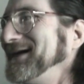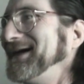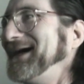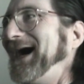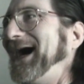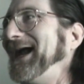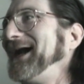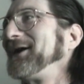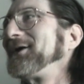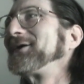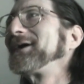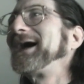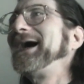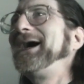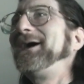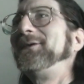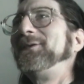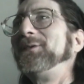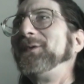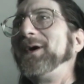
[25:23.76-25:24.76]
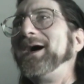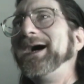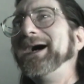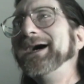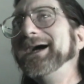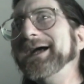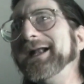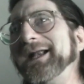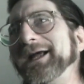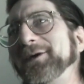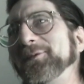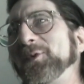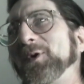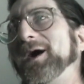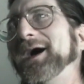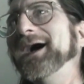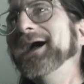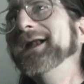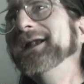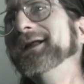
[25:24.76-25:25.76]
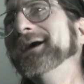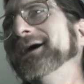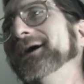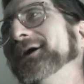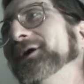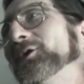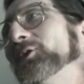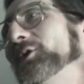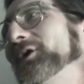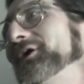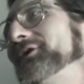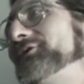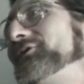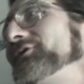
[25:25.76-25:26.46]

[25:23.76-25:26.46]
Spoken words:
I don't get why anyone would